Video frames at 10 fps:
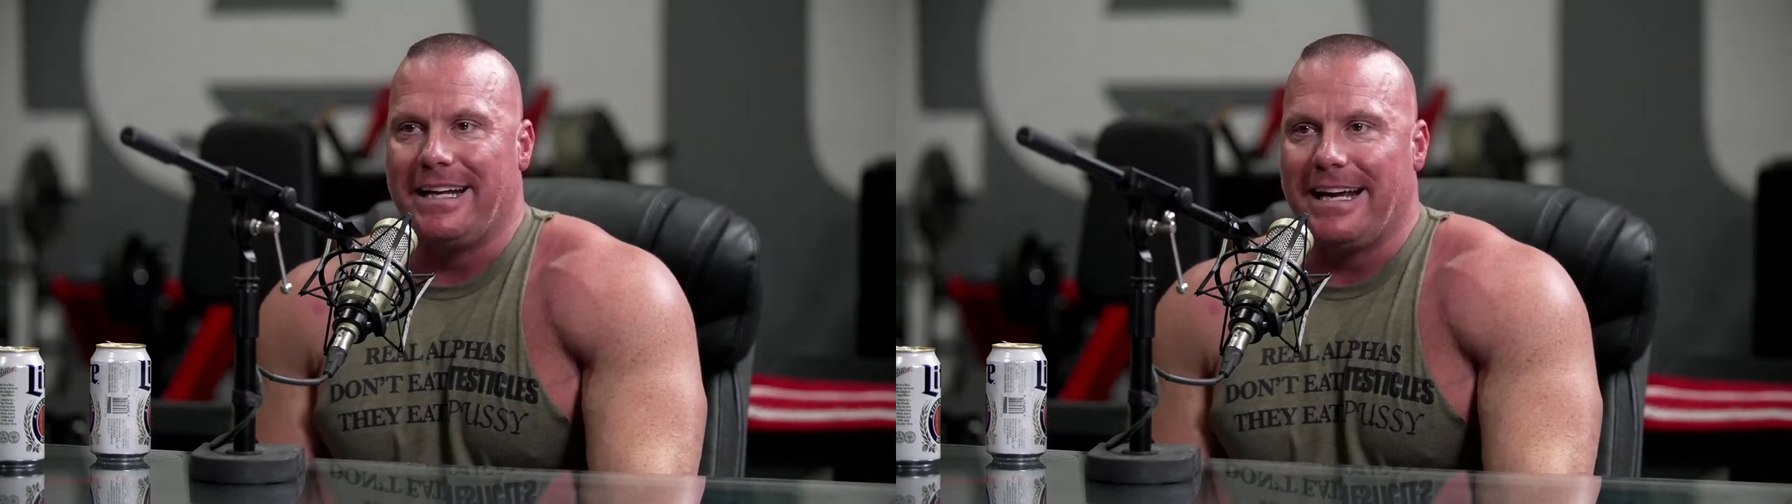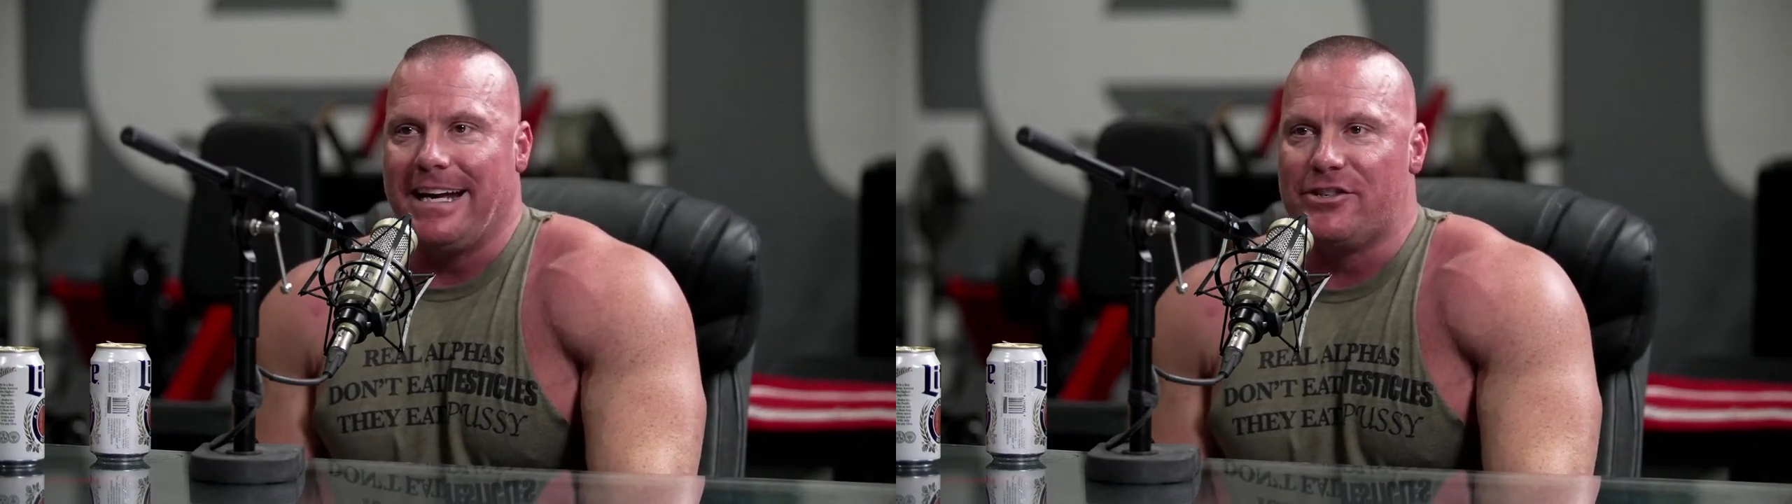
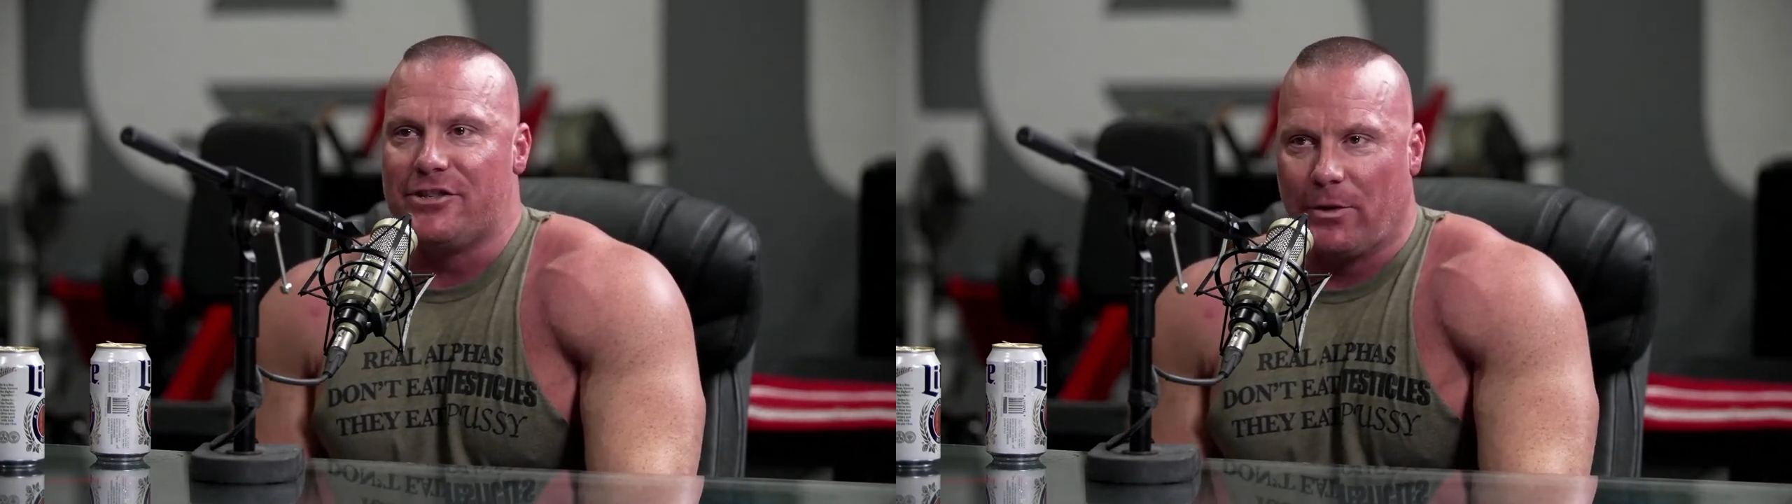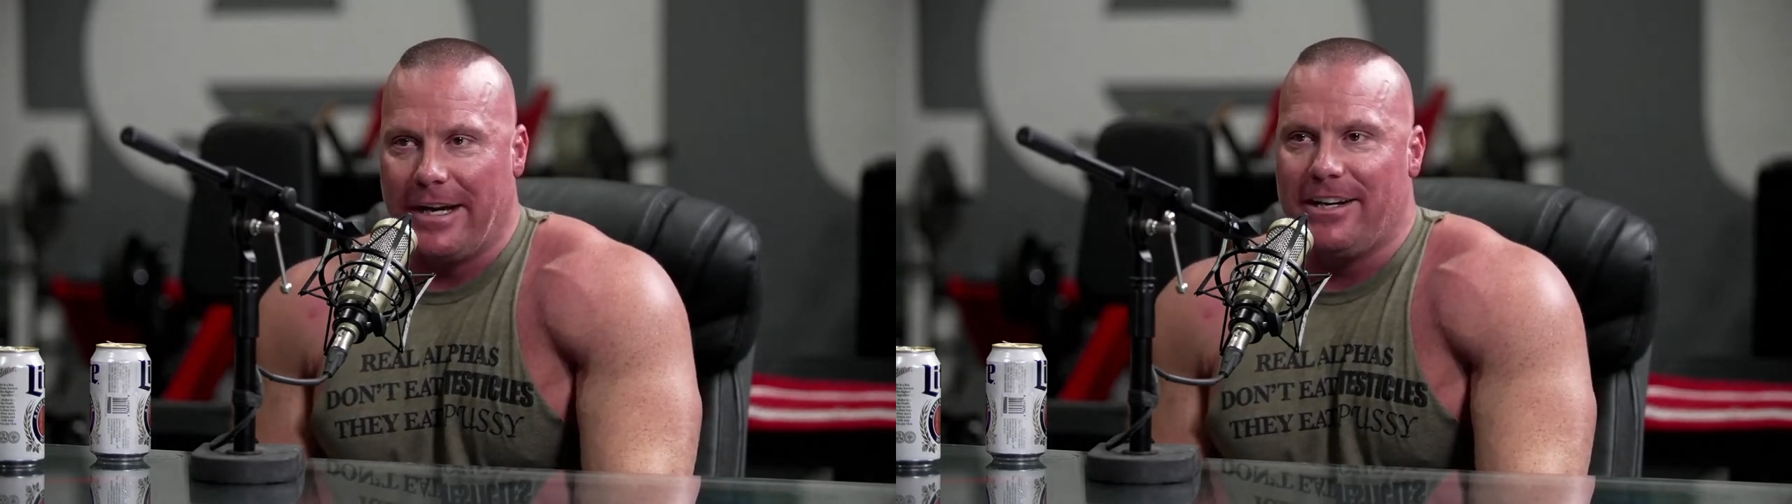It engages
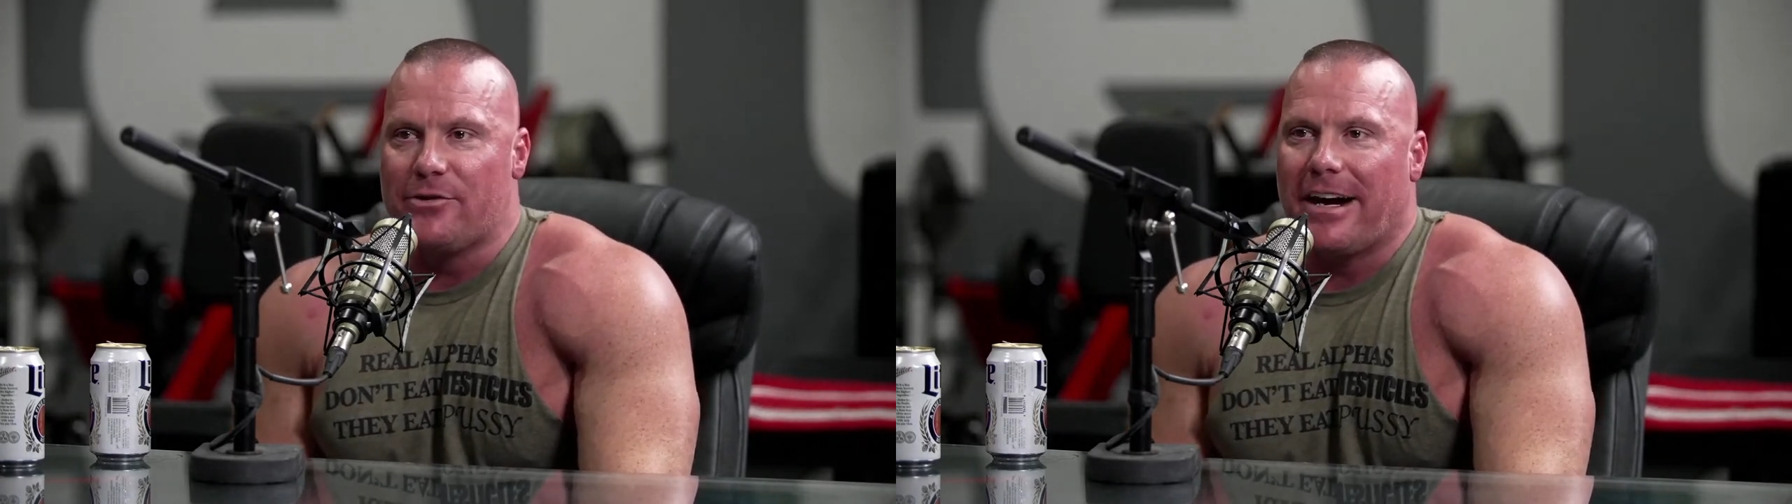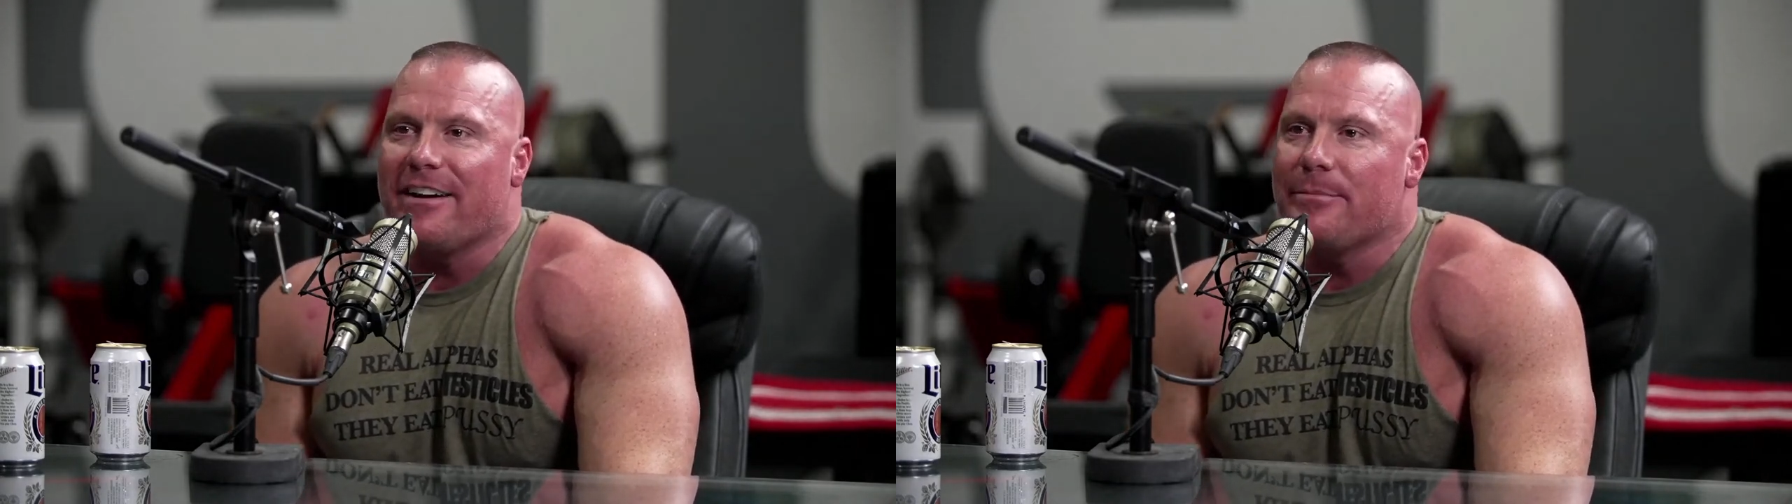your leg
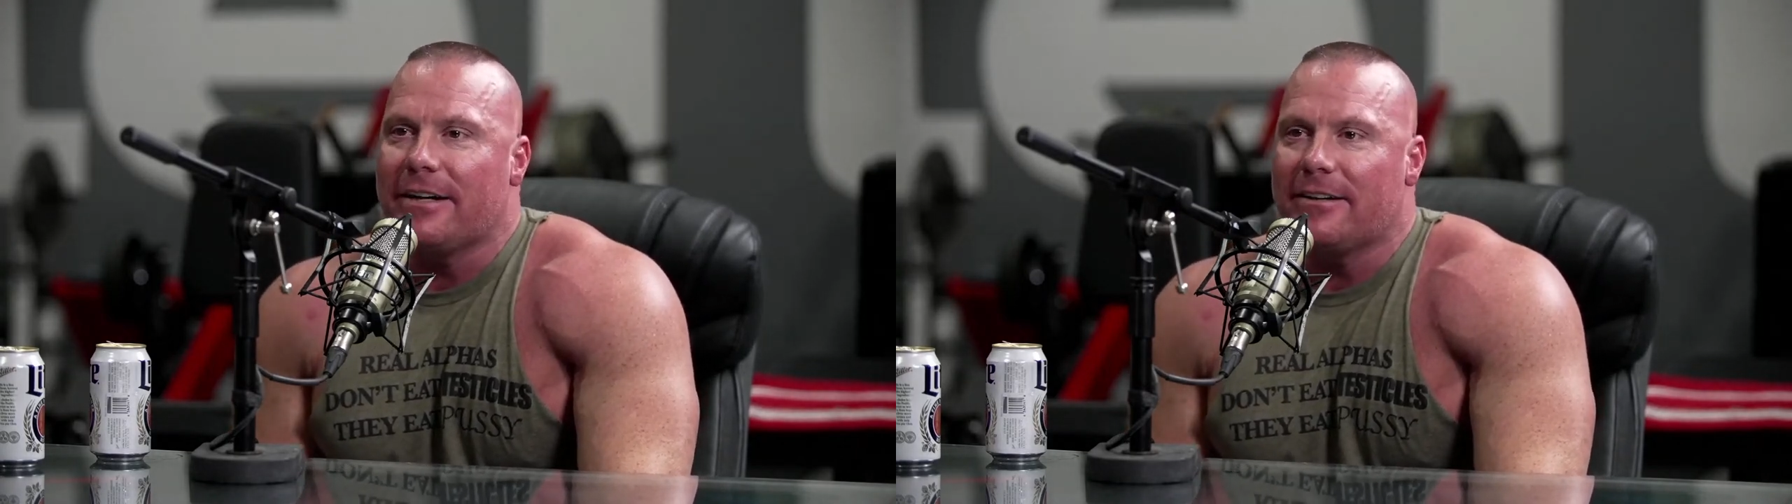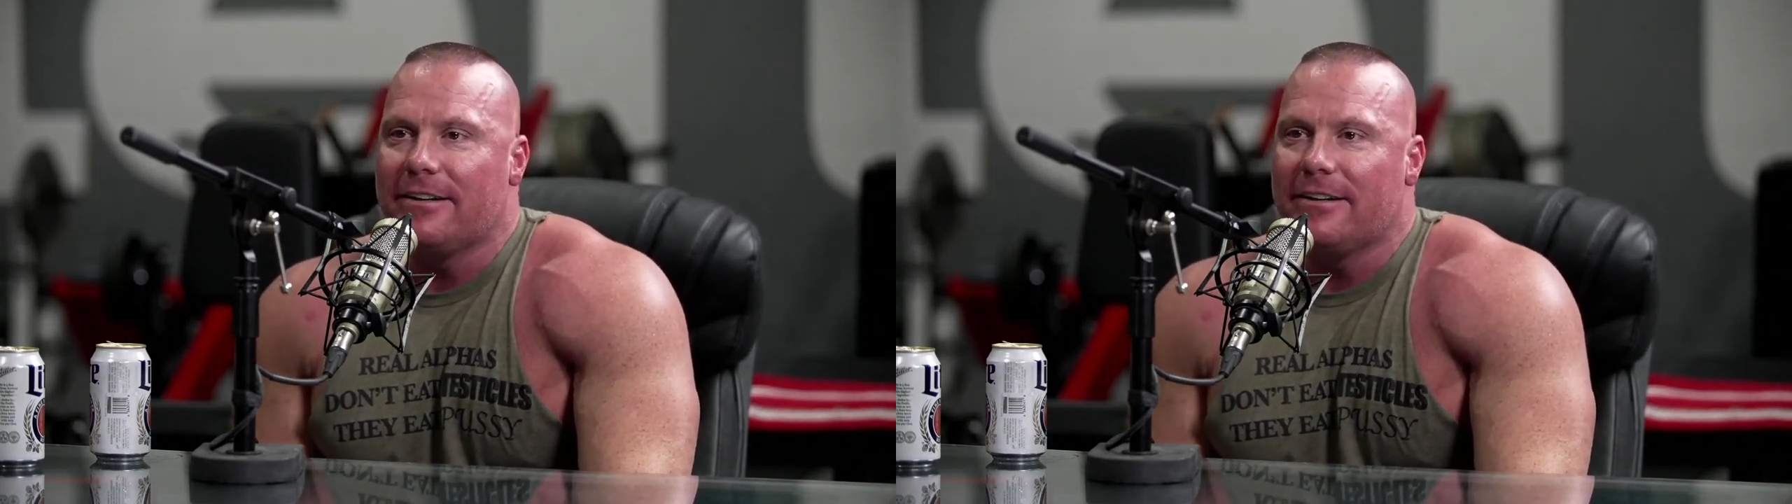drive better.